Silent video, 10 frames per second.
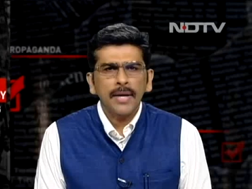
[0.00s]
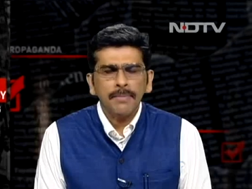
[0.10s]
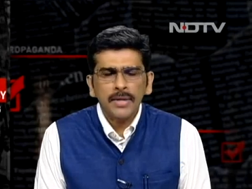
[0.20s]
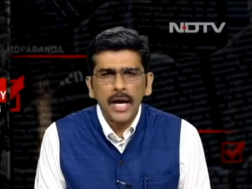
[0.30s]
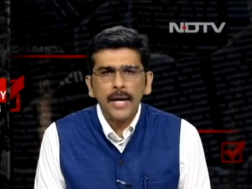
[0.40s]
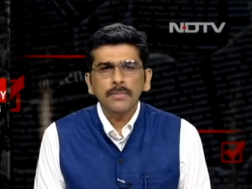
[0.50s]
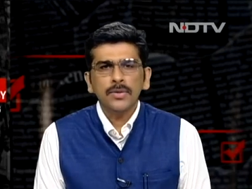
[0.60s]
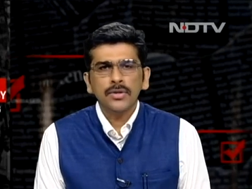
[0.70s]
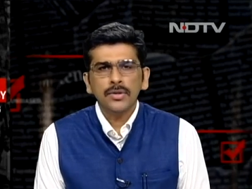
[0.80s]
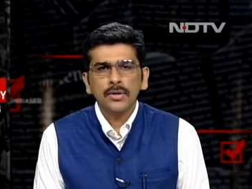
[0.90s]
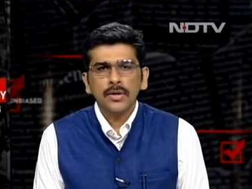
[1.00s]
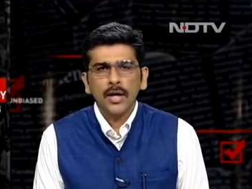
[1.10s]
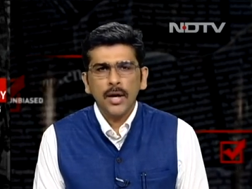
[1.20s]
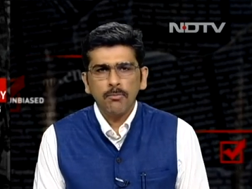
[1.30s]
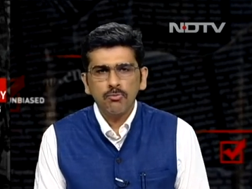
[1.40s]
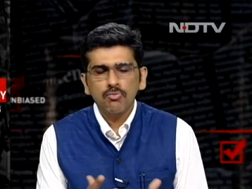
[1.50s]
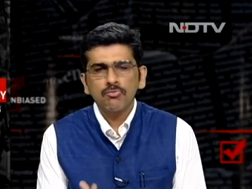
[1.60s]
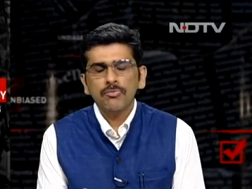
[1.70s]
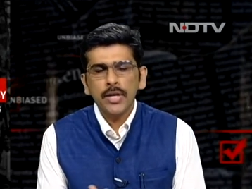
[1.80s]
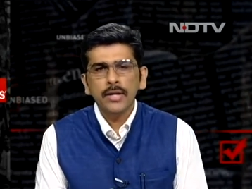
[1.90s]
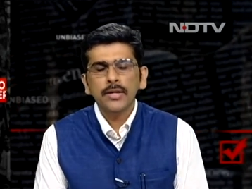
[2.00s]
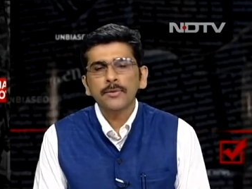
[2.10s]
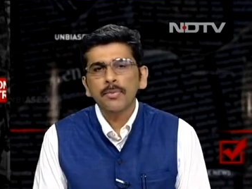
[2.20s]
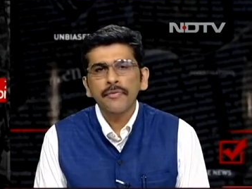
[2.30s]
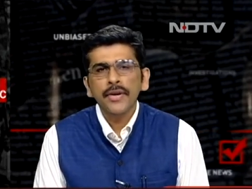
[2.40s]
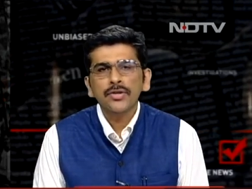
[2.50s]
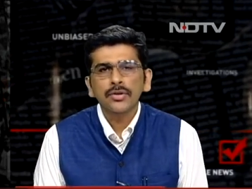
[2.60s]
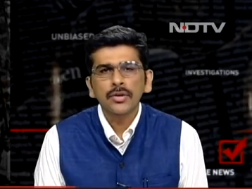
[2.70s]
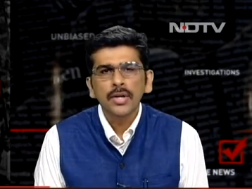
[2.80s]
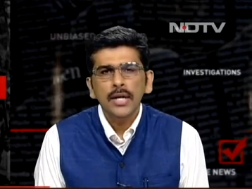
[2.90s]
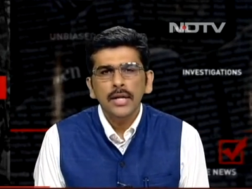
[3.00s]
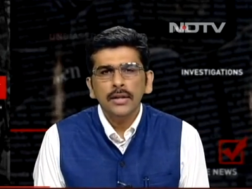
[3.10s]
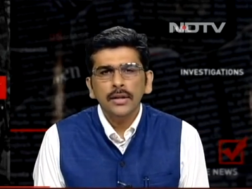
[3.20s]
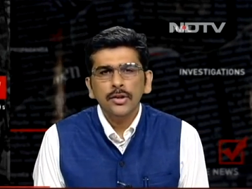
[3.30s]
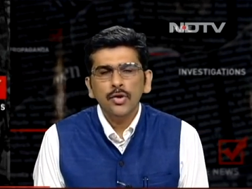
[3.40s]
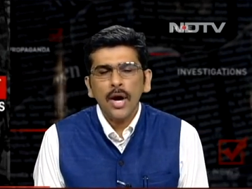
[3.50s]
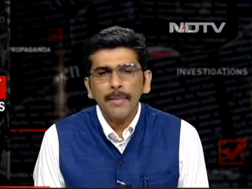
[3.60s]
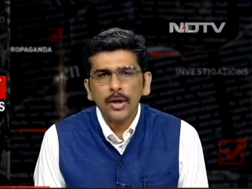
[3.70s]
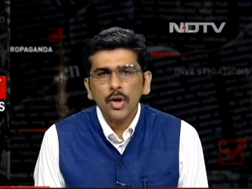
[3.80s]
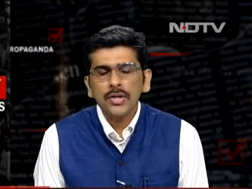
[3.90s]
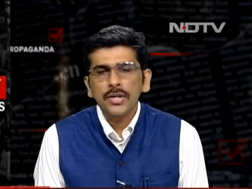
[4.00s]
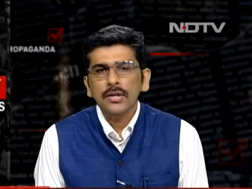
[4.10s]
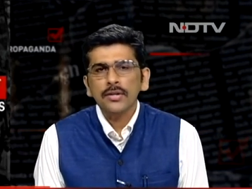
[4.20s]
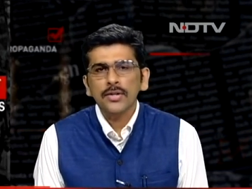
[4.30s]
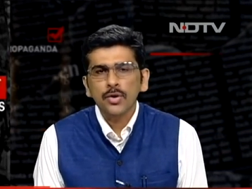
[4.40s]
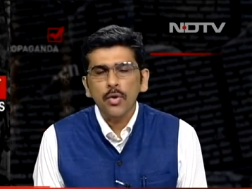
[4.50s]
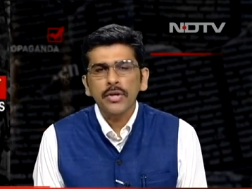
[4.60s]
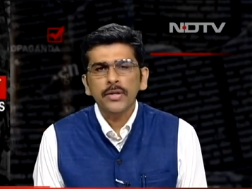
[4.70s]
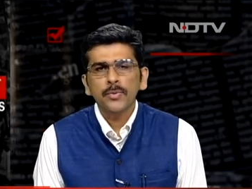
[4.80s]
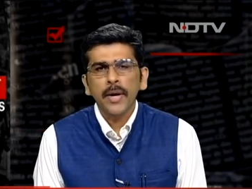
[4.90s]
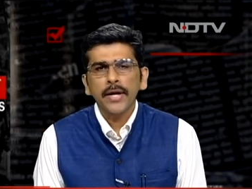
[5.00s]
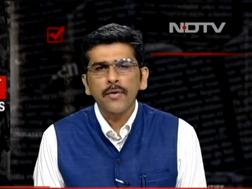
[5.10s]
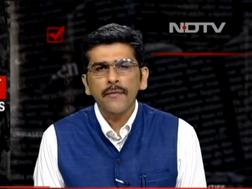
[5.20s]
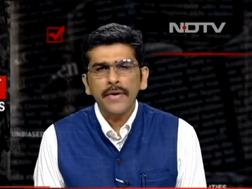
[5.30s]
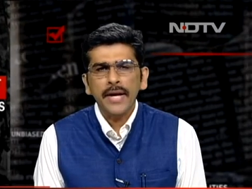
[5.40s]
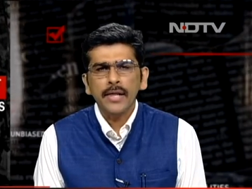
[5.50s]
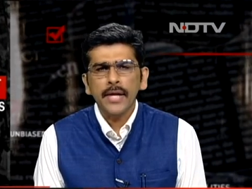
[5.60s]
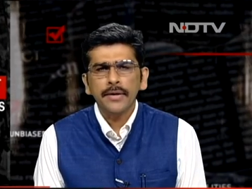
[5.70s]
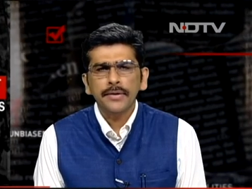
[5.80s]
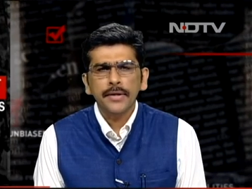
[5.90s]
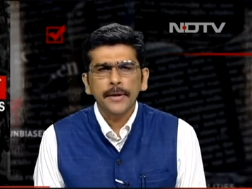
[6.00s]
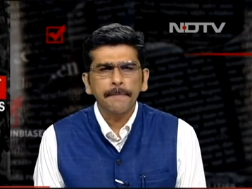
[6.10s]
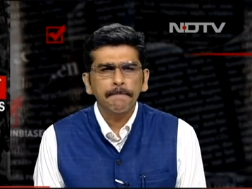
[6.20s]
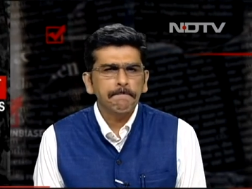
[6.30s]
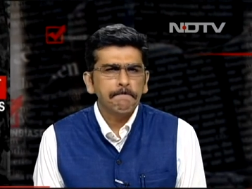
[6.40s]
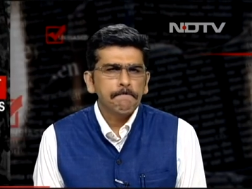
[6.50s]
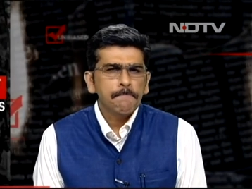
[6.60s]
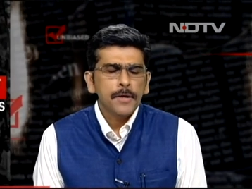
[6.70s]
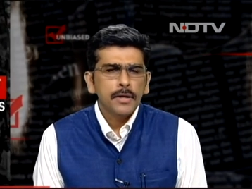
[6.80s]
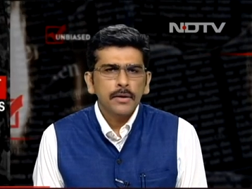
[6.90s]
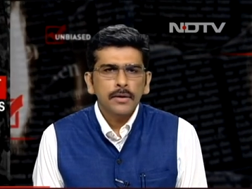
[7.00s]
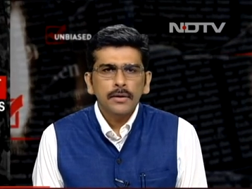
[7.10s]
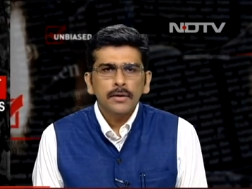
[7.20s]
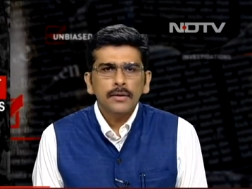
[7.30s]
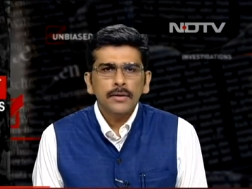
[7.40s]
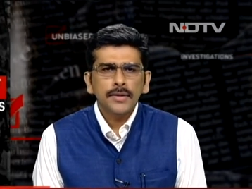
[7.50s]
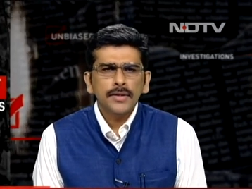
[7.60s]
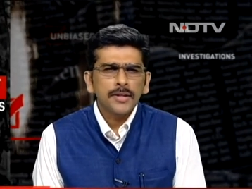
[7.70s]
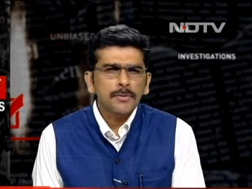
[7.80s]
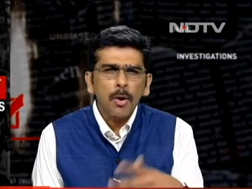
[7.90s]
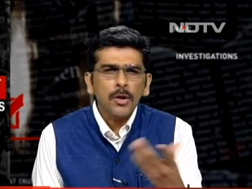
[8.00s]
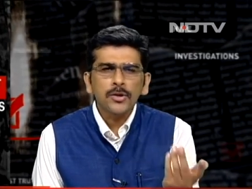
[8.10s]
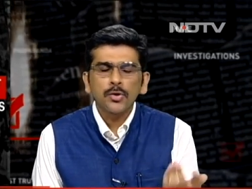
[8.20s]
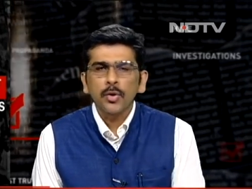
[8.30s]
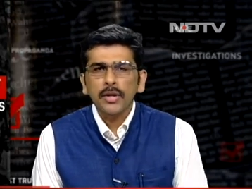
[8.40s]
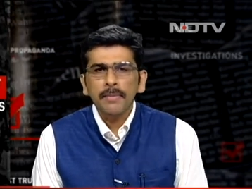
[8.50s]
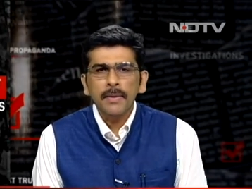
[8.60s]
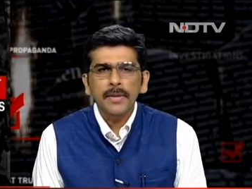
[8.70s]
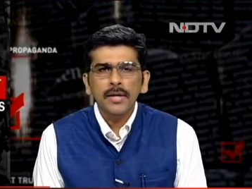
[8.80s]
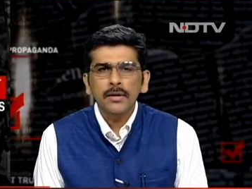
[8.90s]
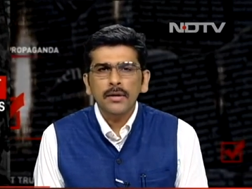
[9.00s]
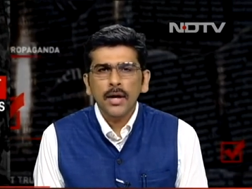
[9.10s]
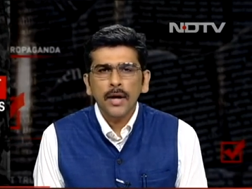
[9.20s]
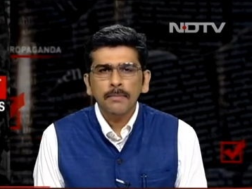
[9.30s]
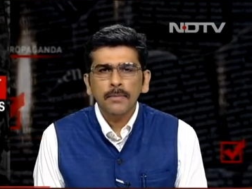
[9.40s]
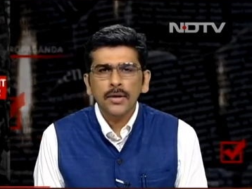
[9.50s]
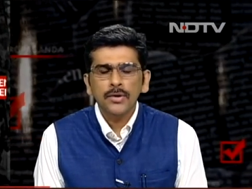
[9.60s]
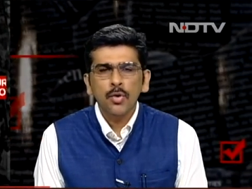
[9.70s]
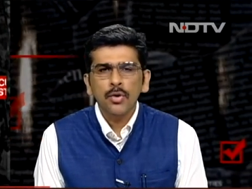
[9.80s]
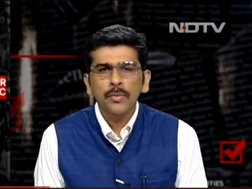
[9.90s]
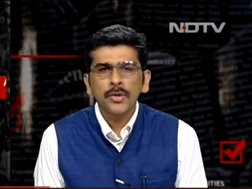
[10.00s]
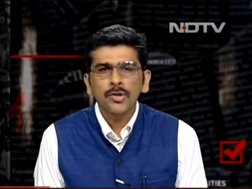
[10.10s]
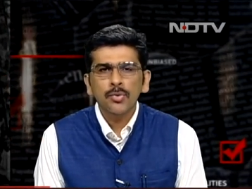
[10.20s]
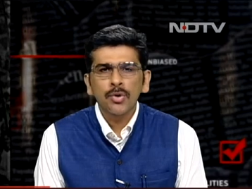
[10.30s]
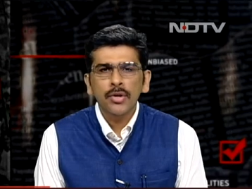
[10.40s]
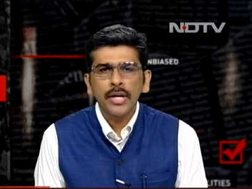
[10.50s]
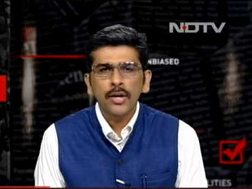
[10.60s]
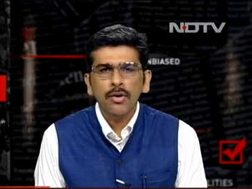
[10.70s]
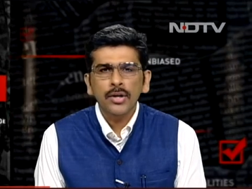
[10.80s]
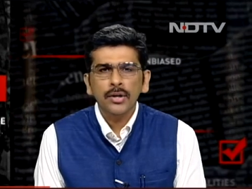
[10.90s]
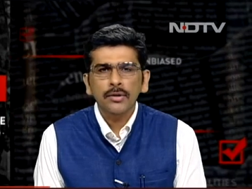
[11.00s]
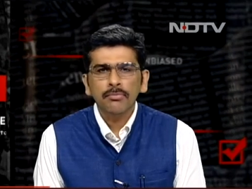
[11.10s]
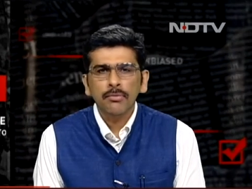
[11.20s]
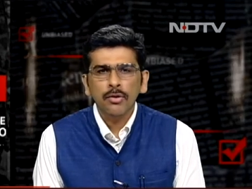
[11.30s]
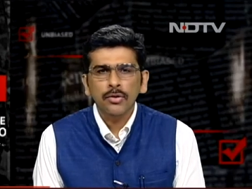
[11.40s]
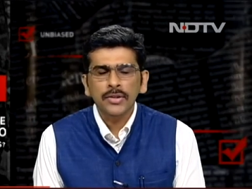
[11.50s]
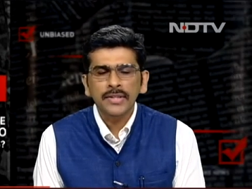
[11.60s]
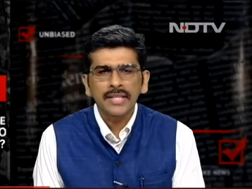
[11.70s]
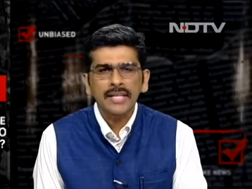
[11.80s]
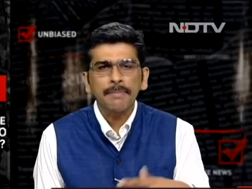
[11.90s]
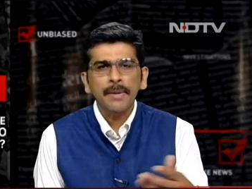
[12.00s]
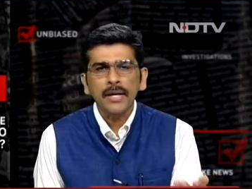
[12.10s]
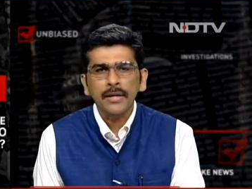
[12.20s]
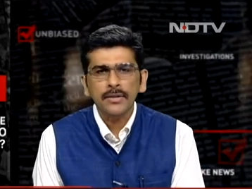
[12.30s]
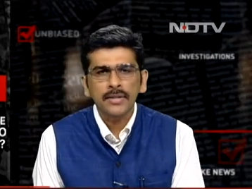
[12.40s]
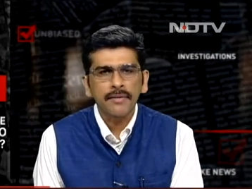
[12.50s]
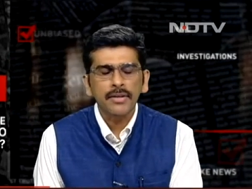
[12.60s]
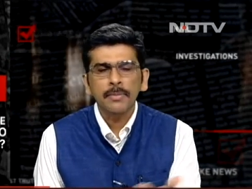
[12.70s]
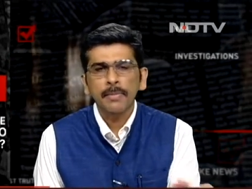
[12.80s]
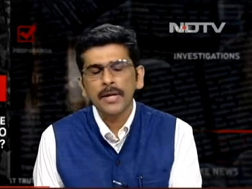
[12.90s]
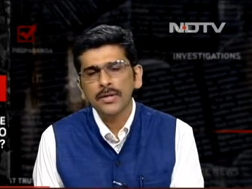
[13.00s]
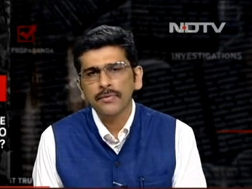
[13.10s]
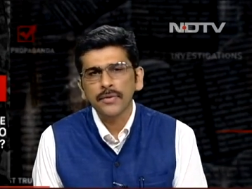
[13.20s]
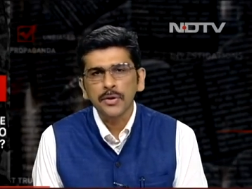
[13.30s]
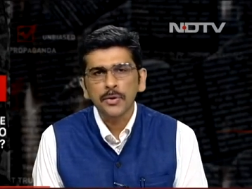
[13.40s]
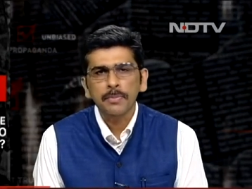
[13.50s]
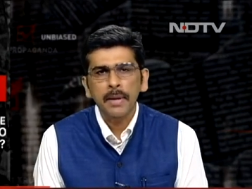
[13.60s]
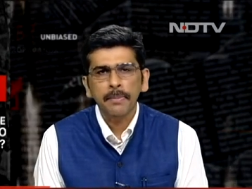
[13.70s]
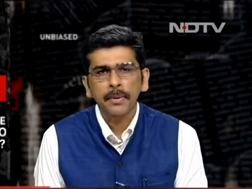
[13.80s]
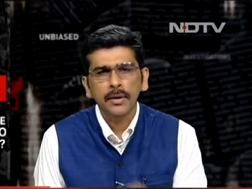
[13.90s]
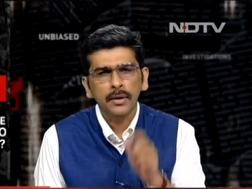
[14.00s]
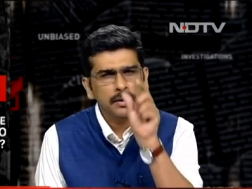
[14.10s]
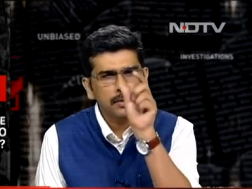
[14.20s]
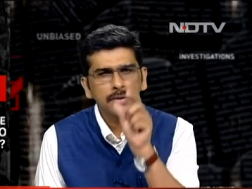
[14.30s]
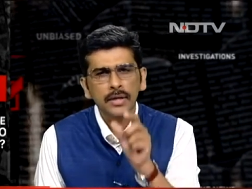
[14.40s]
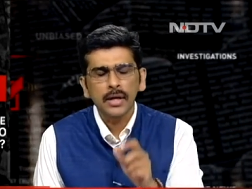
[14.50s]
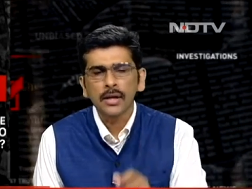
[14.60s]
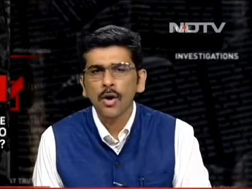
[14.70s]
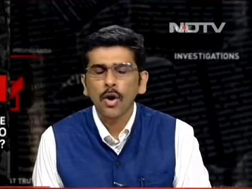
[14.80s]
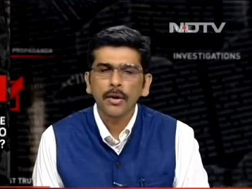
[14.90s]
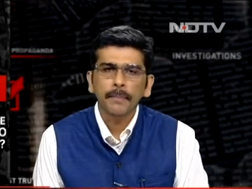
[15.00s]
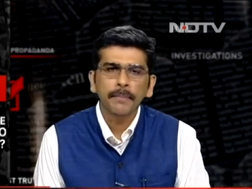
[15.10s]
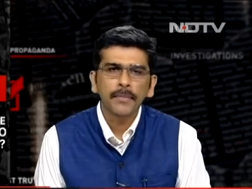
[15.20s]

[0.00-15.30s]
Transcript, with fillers: Sometimes uh, in this profession, you come across certain stories where you feel that uh, this is a small story, maybe uh, a story which you would read on a, on a city page, seventh page of a newspaper, a single column.